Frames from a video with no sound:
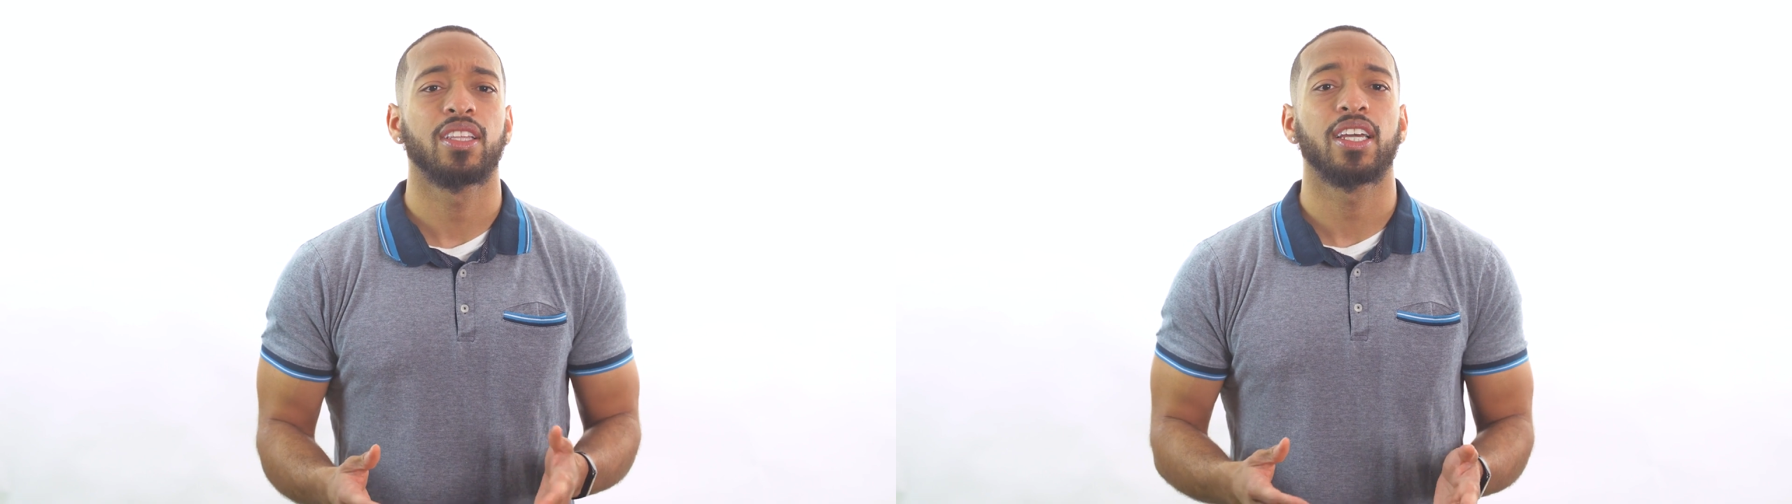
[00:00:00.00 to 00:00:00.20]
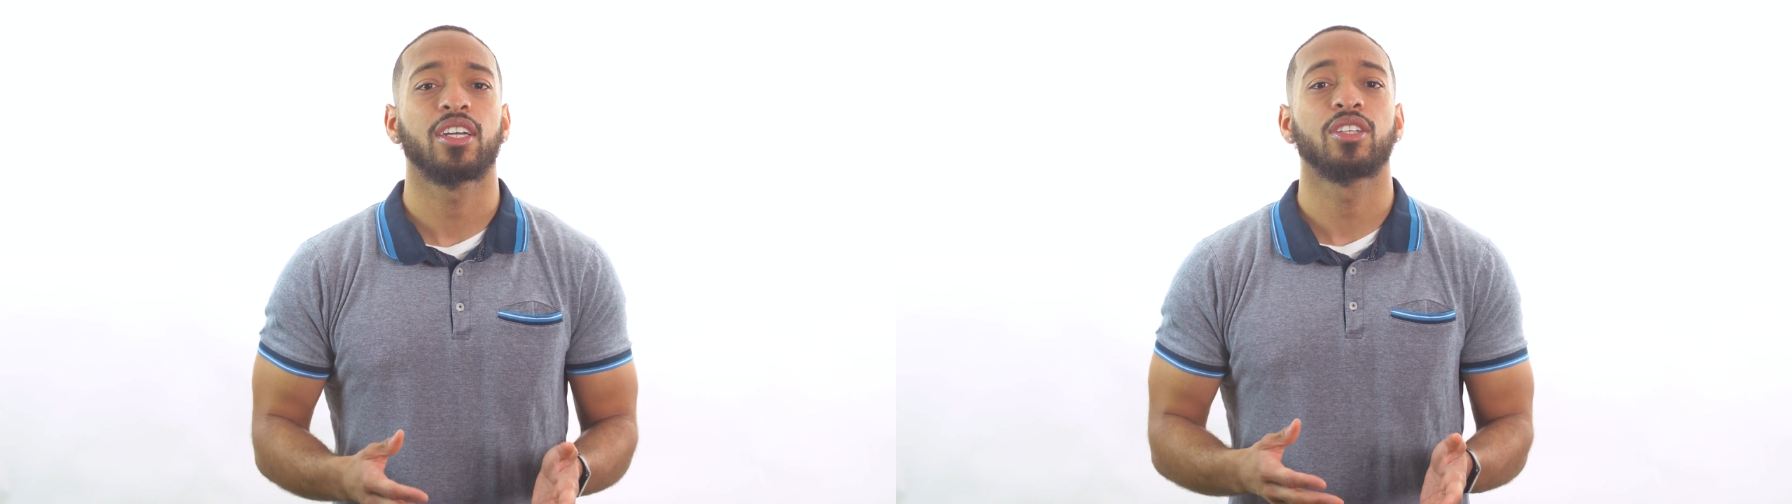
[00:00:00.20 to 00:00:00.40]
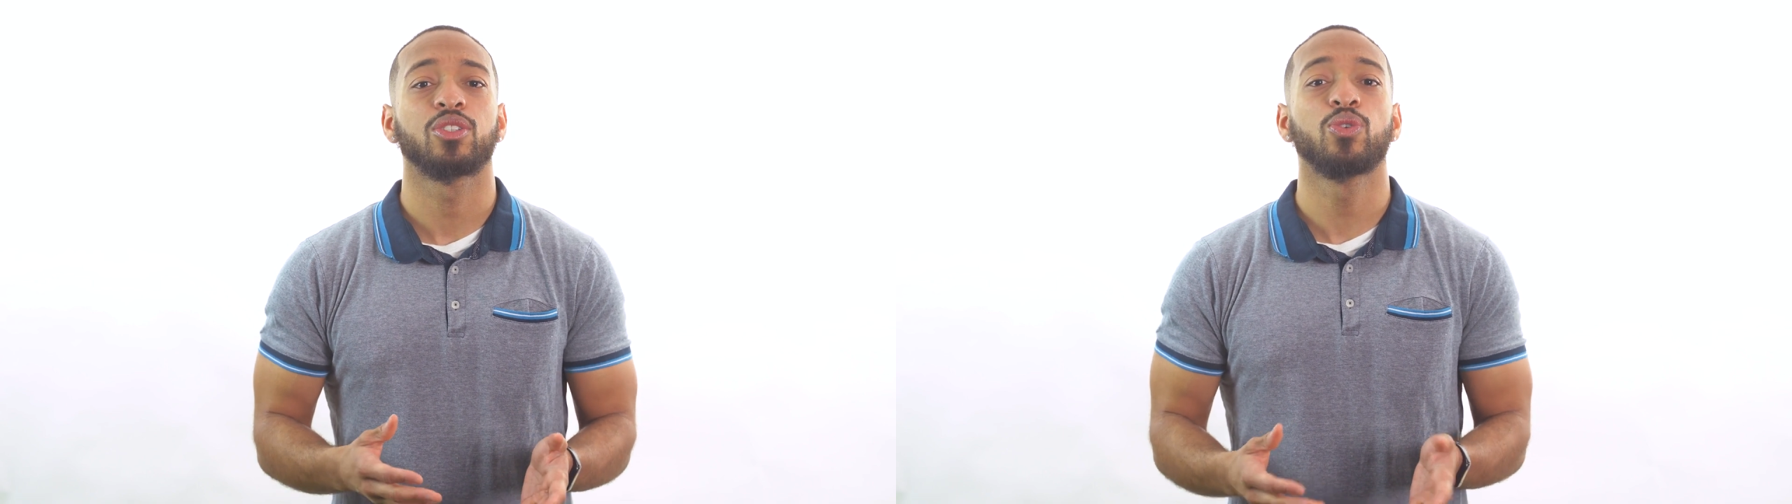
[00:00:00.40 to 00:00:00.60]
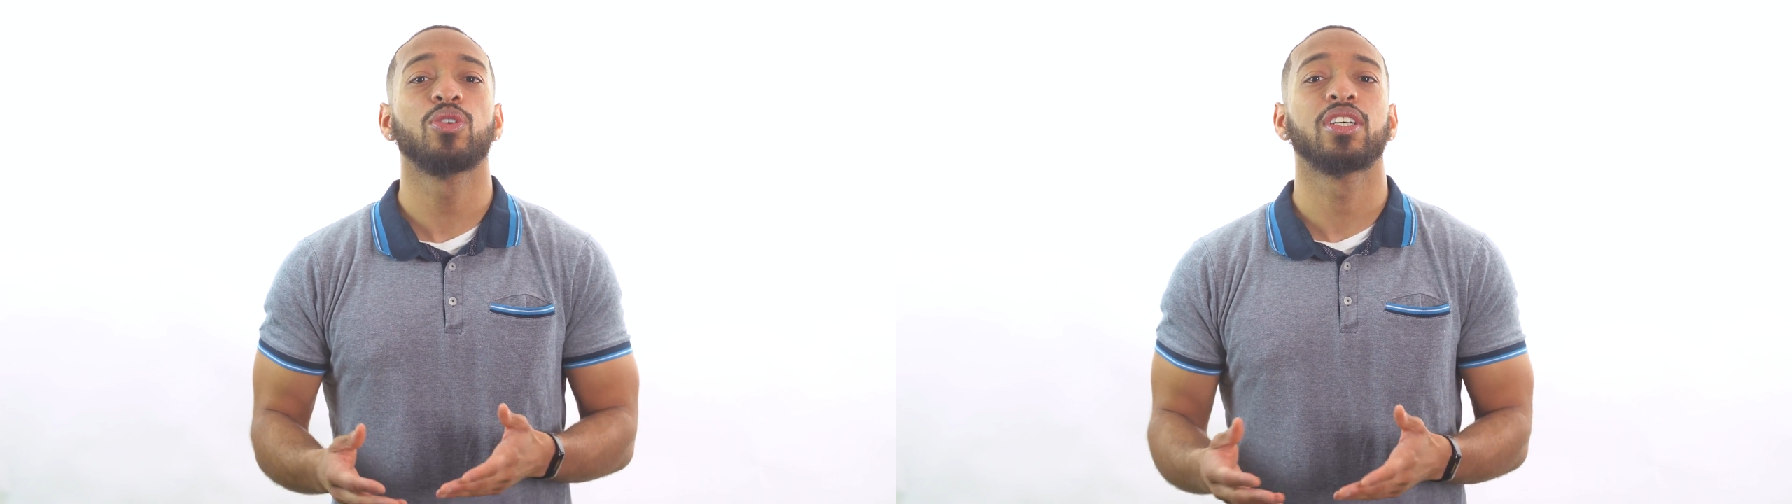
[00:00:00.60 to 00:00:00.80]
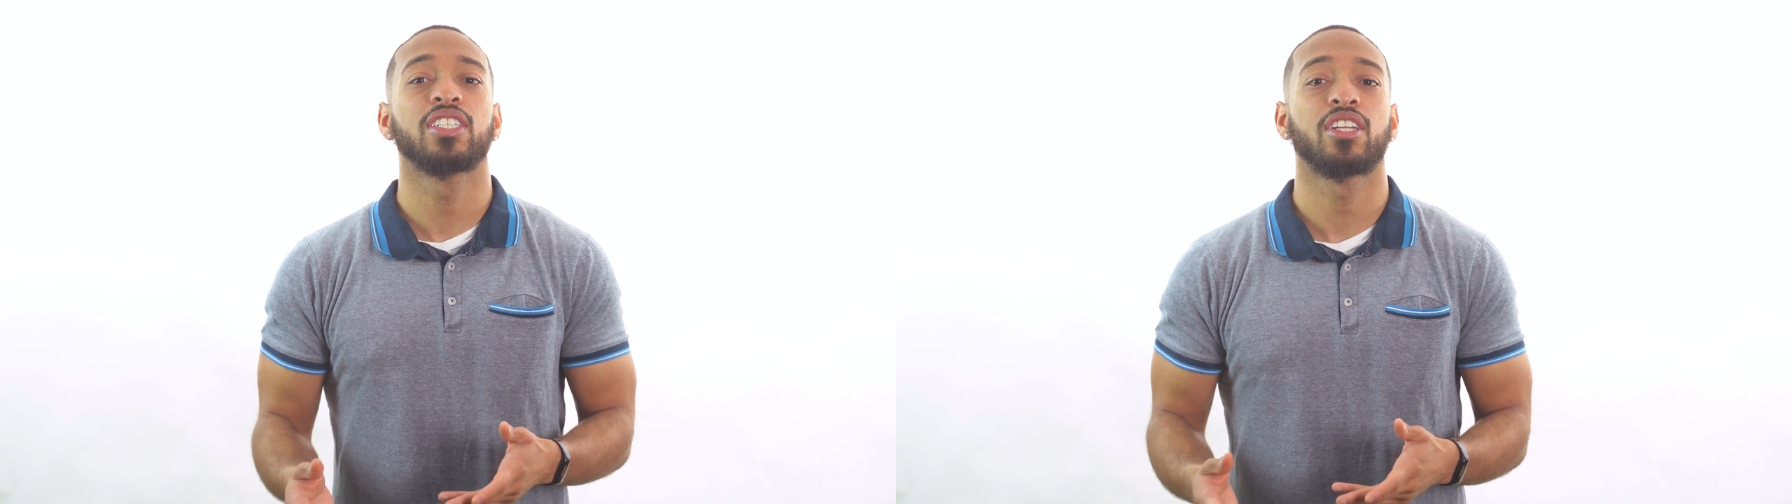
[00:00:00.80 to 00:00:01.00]
like a
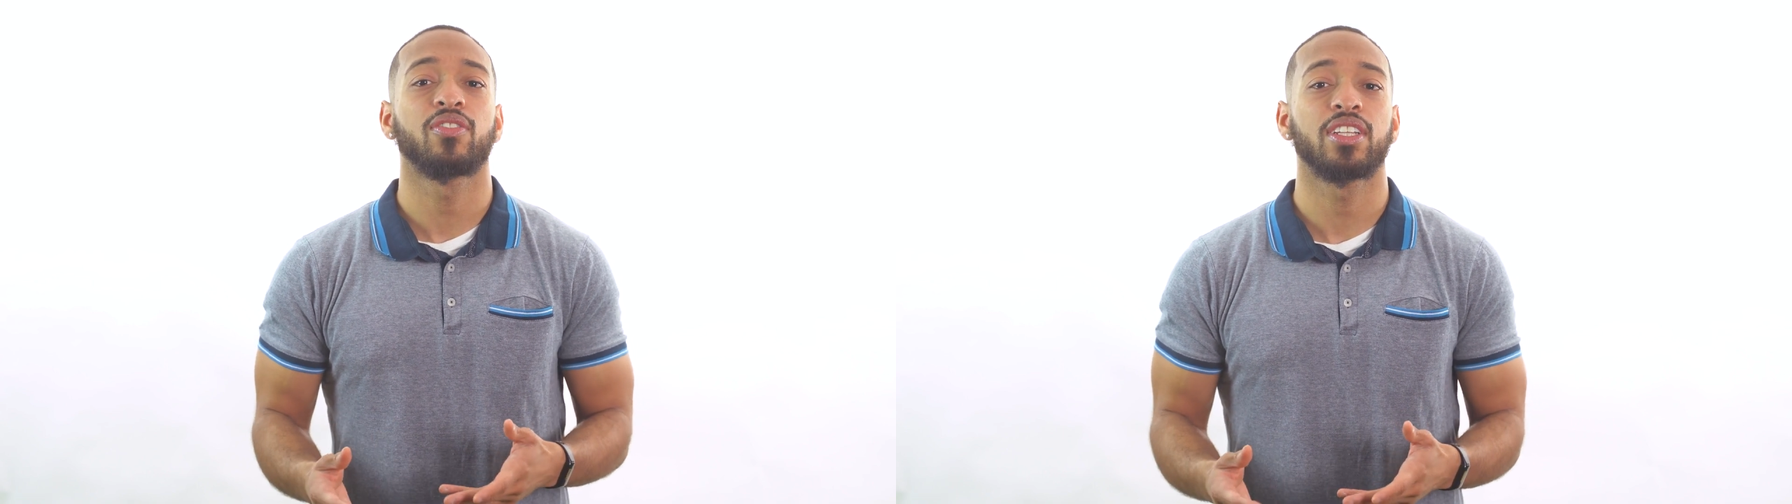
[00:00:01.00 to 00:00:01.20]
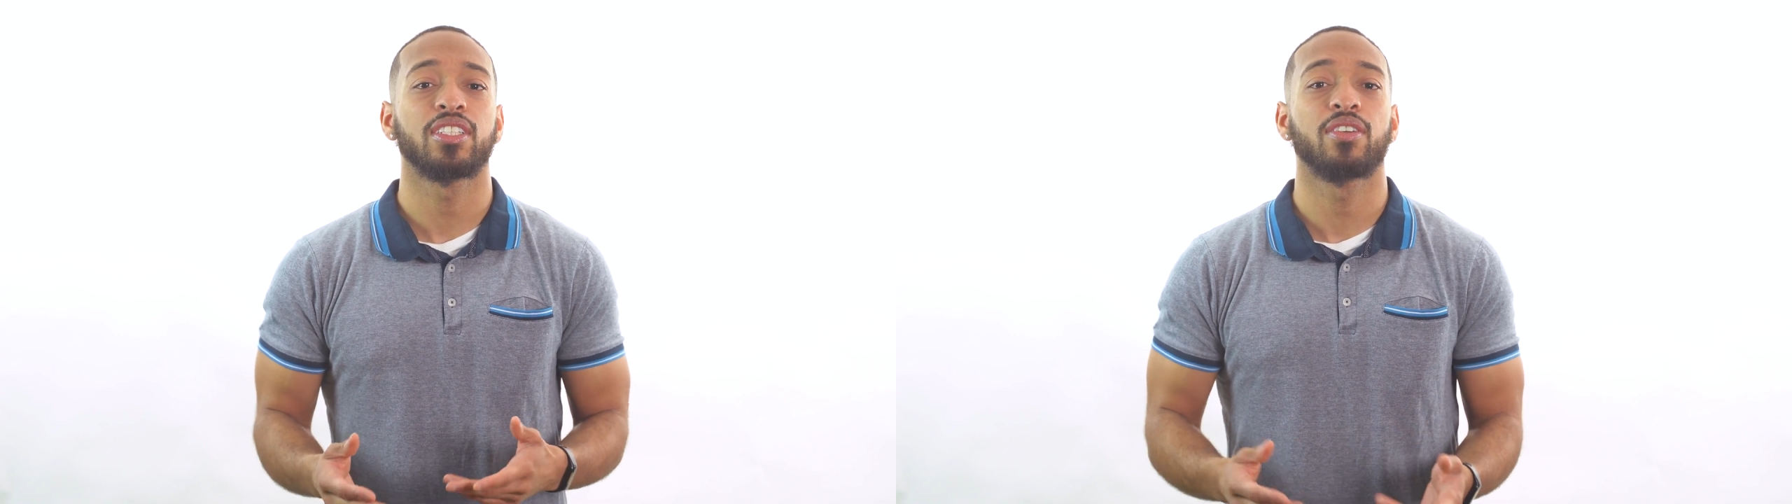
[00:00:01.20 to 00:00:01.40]
tool that generates